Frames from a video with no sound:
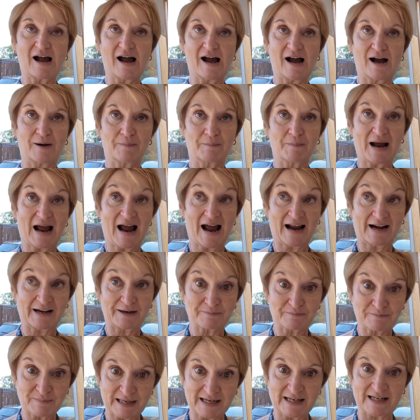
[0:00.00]
and
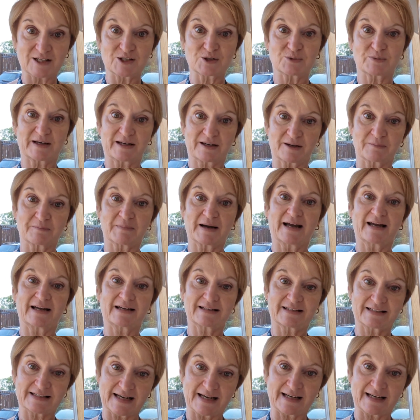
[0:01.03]
it means we can make